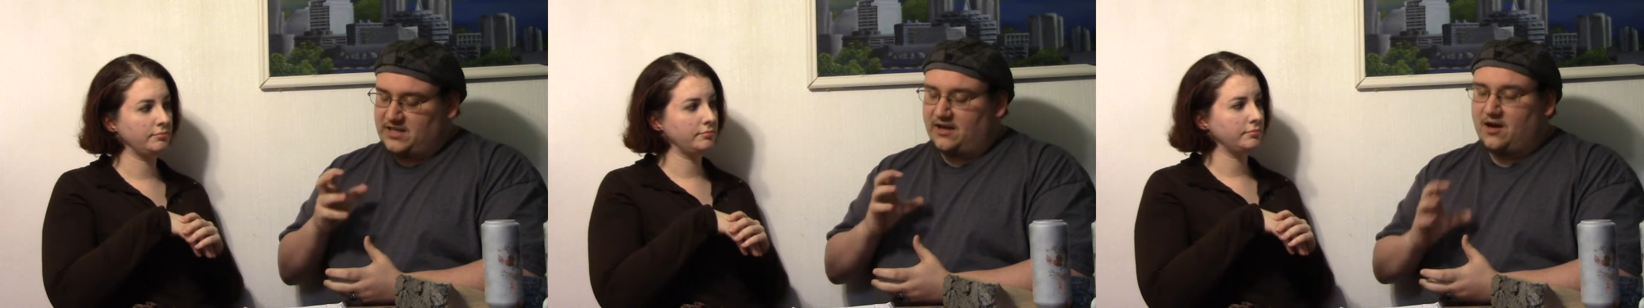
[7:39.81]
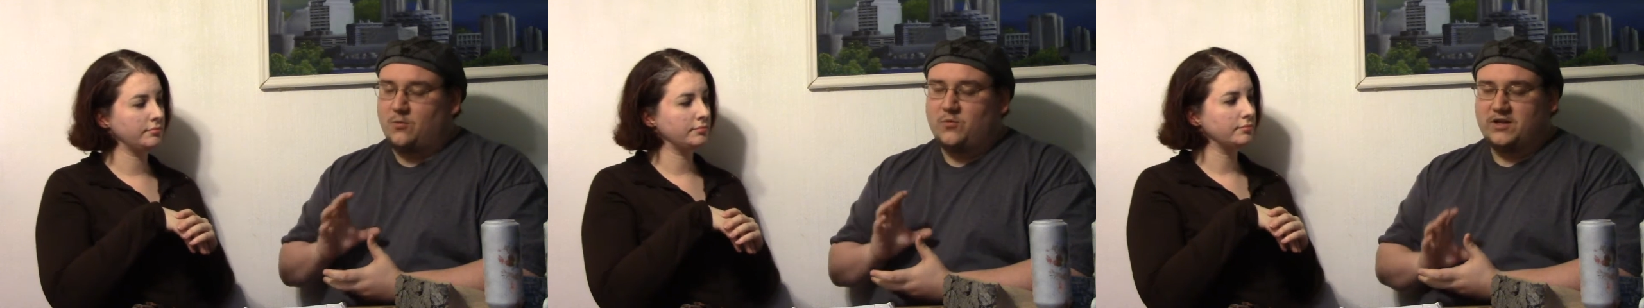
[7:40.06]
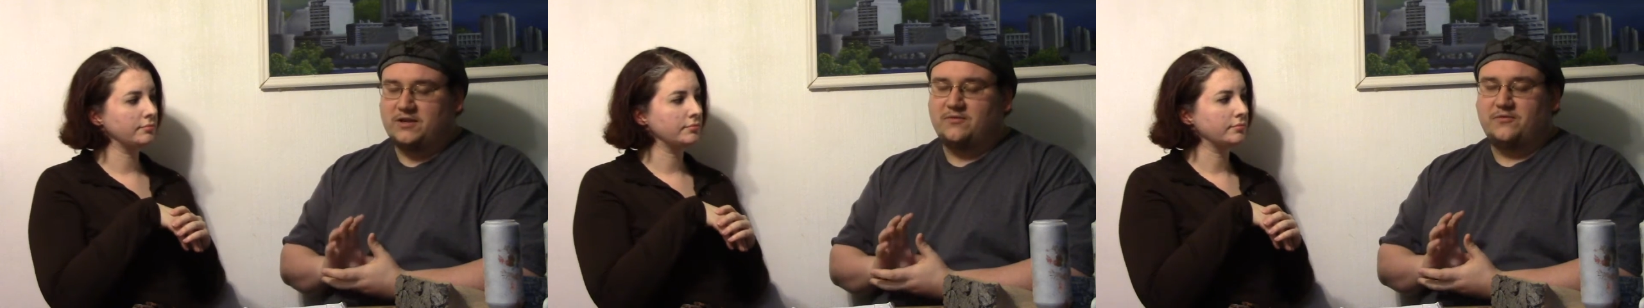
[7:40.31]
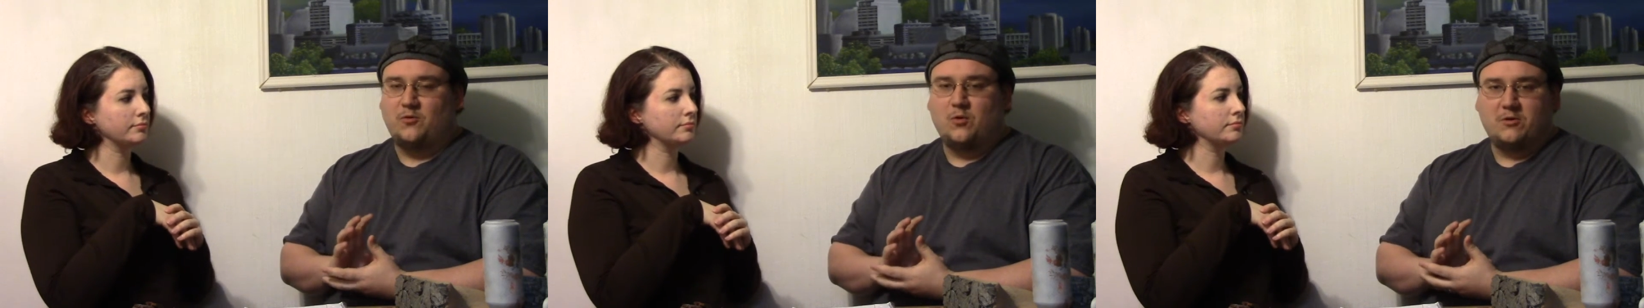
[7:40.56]
Speaker 1: they come with
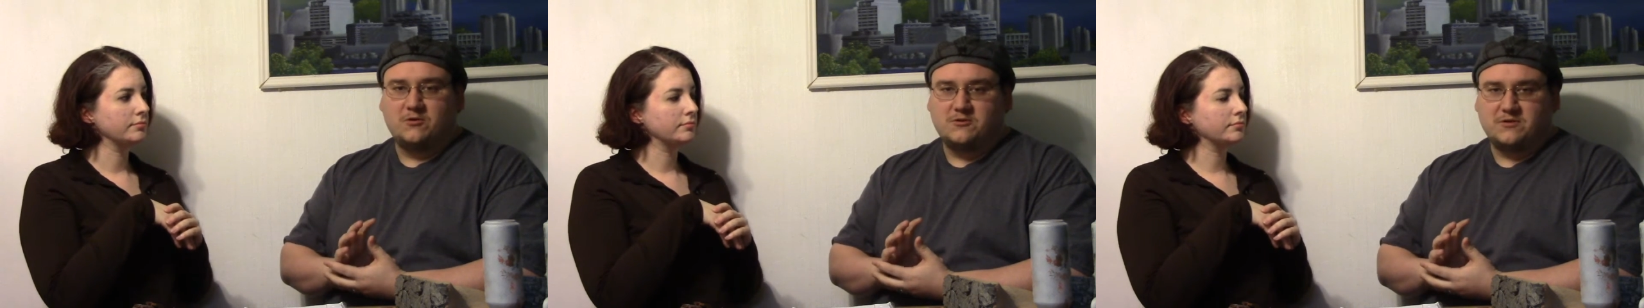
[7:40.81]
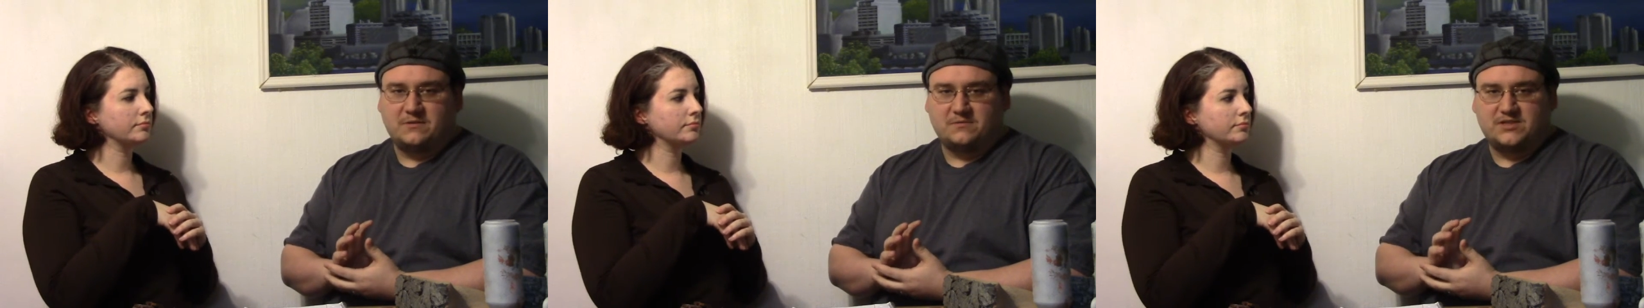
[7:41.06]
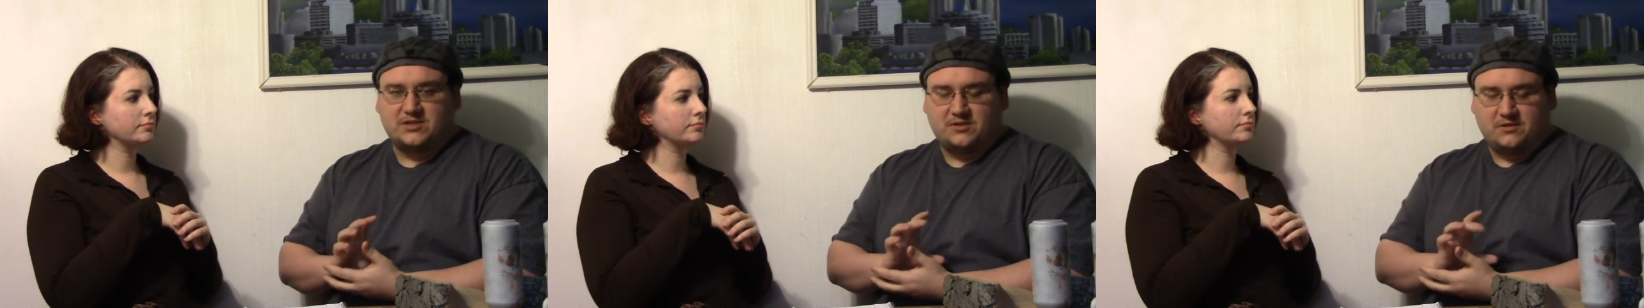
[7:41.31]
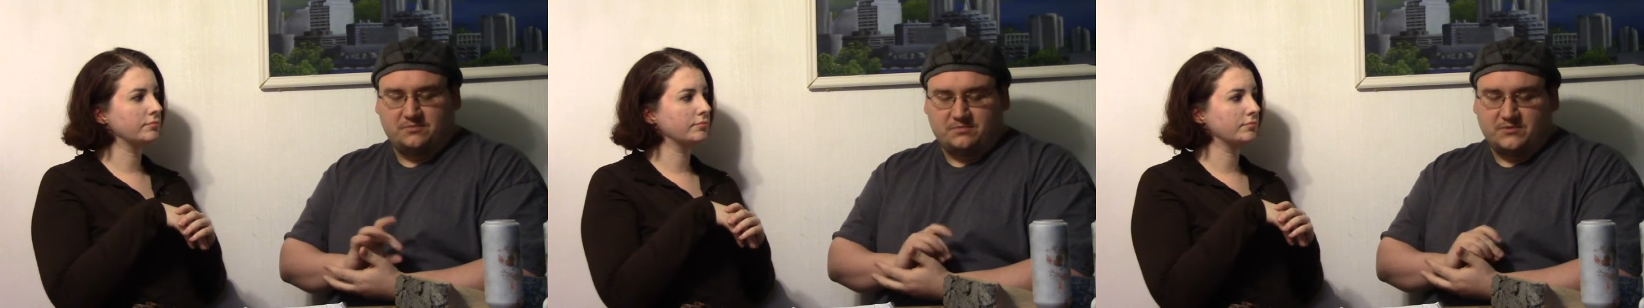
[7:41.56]
four
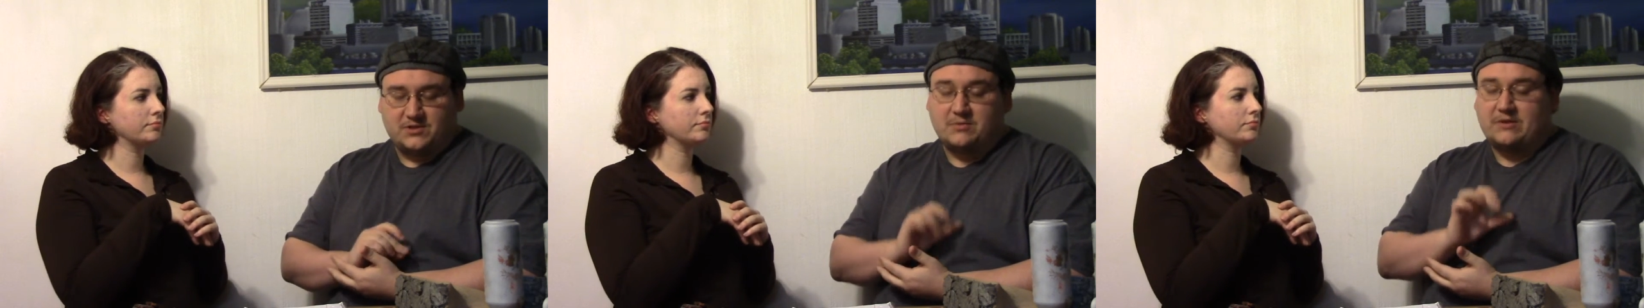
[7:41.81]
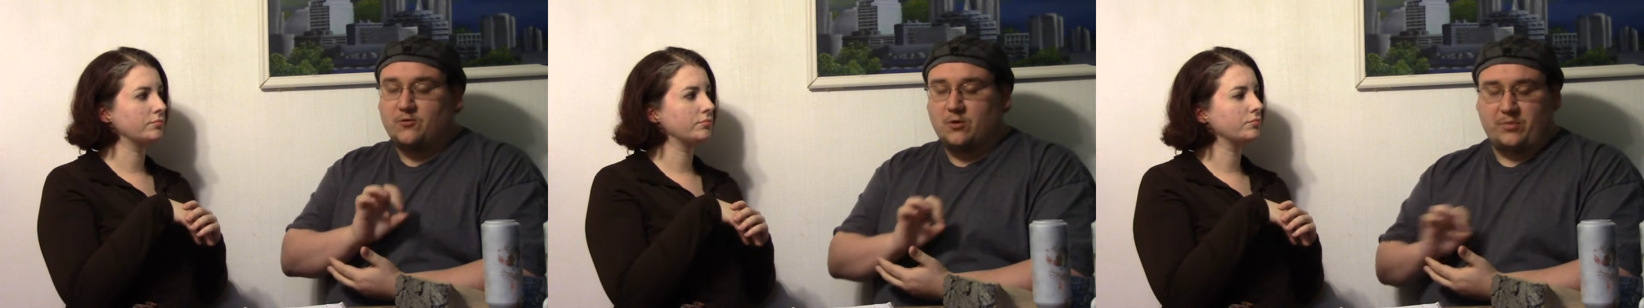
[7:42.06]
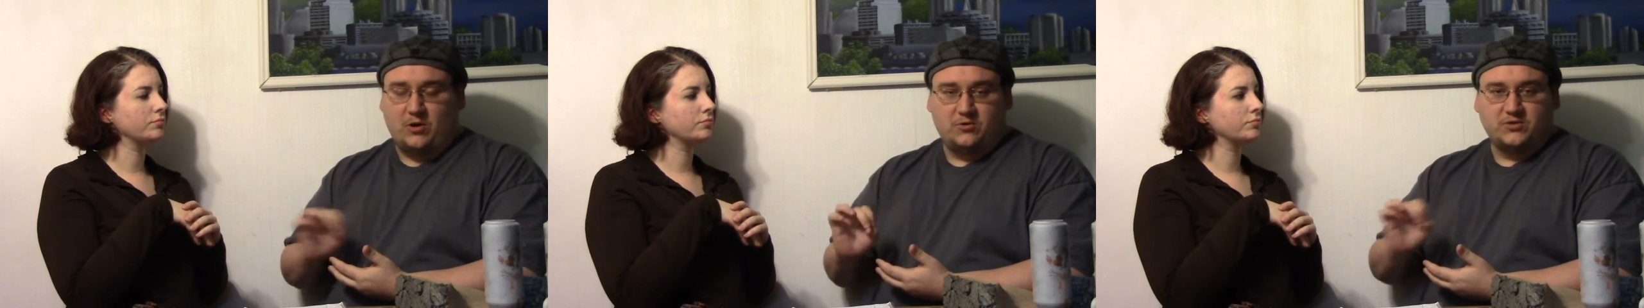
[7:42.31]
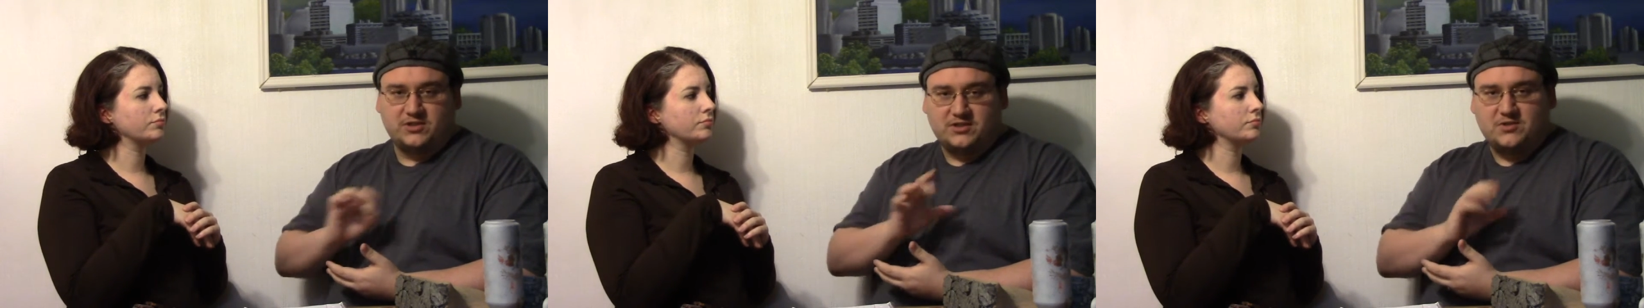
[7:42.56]
excuse me four
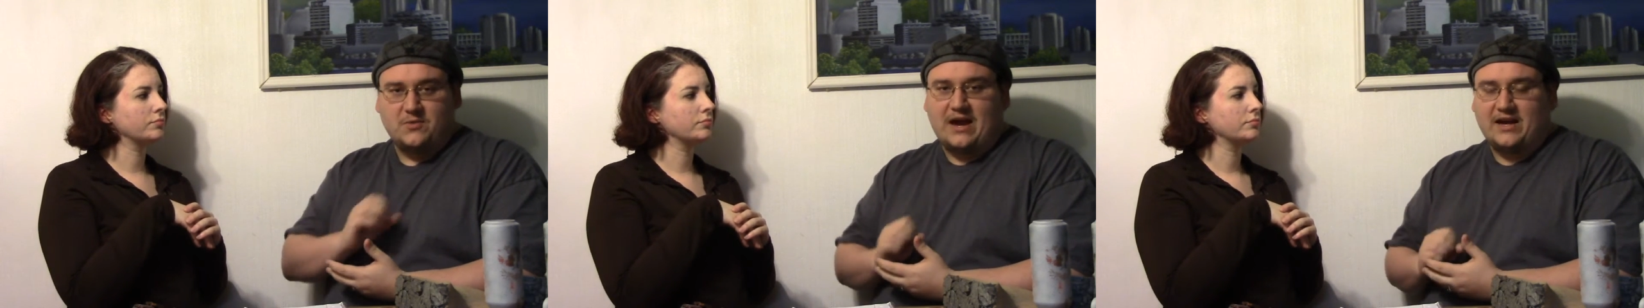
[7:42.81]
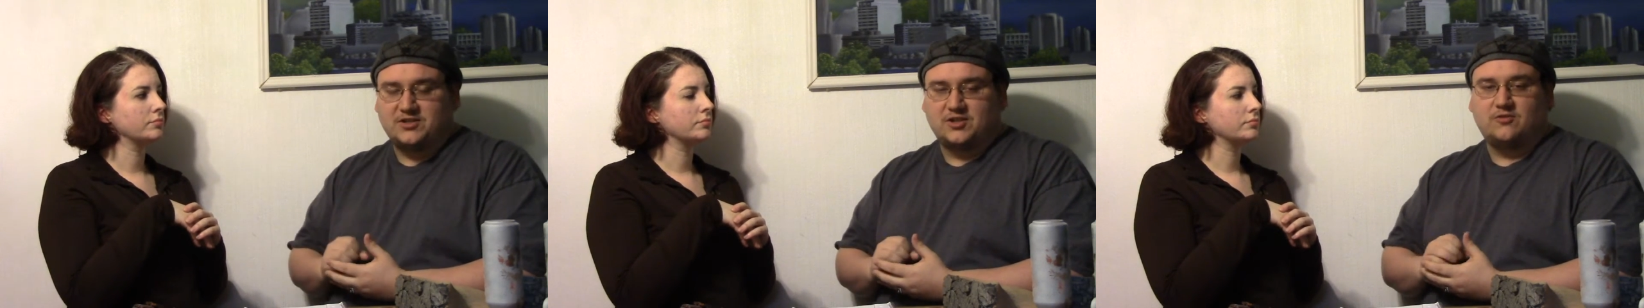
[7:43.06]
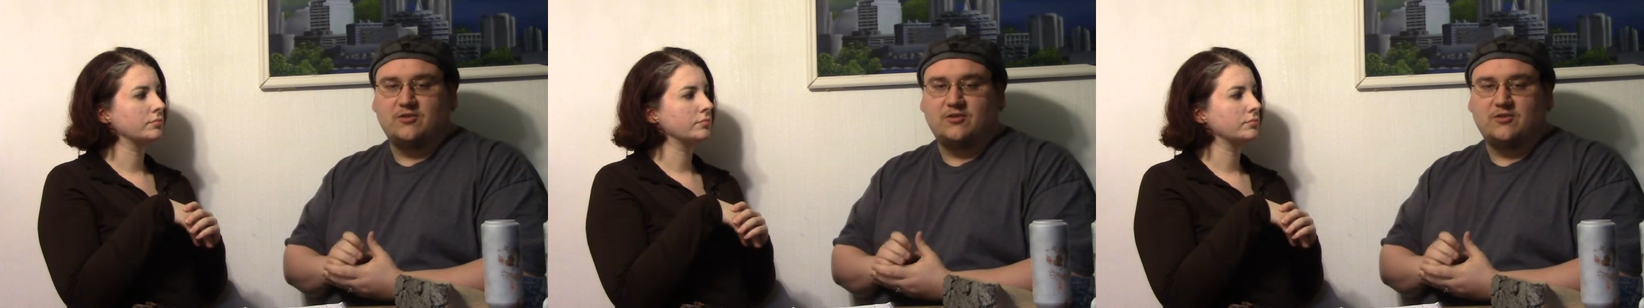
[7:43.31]
posts to actually